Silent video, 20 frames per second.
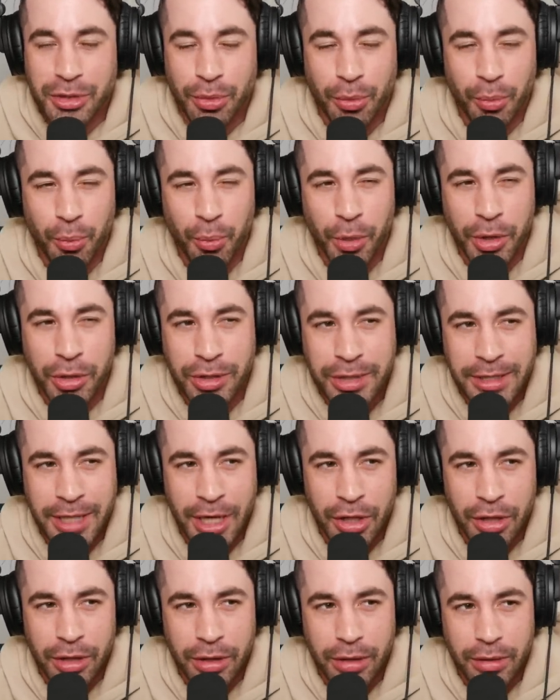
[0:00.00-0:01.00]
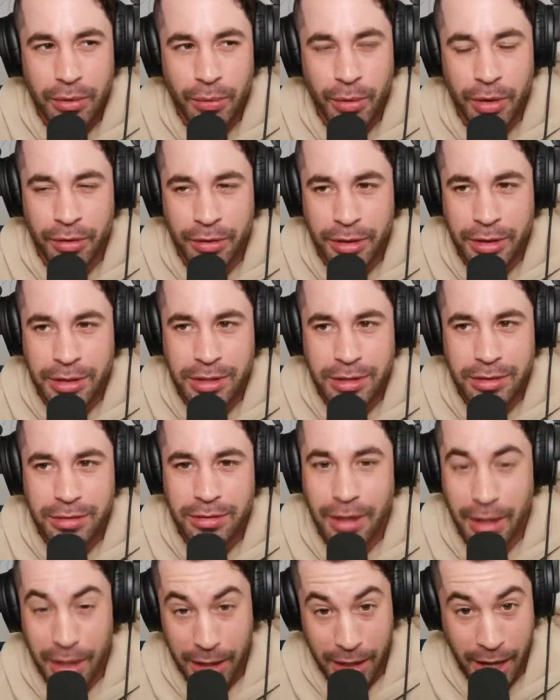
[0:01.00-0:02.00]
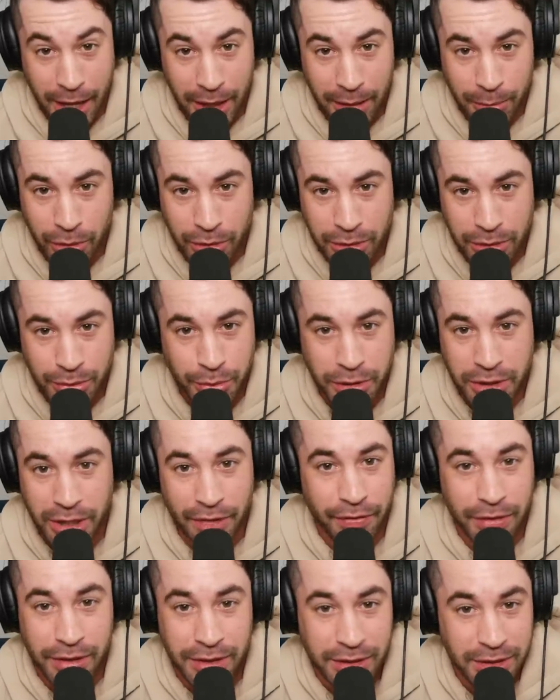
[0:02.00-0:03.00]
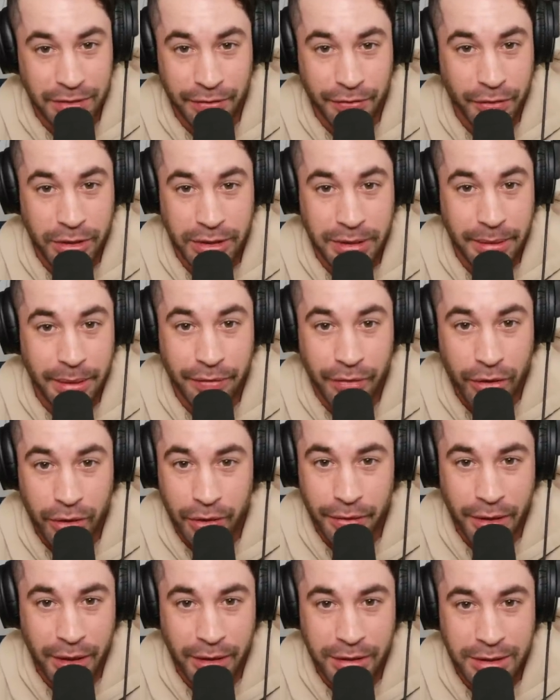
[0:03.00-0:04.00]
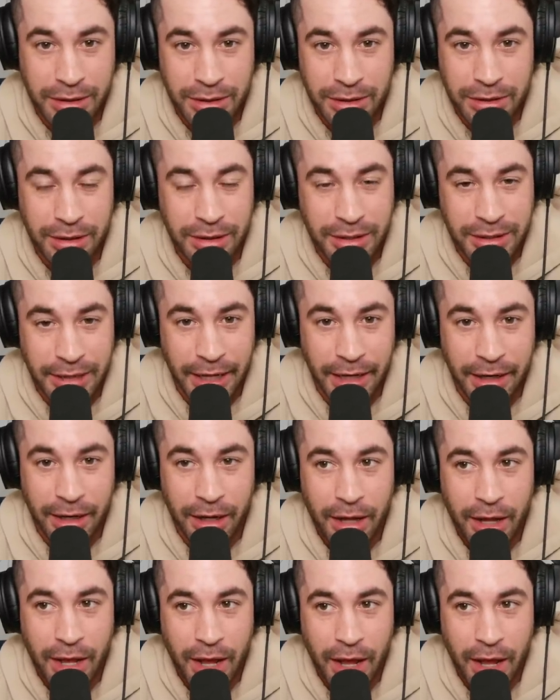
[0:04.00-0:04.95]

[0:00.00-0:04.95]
So when you say whether it's animals, which this is the first time I've ever heard that. This is insane.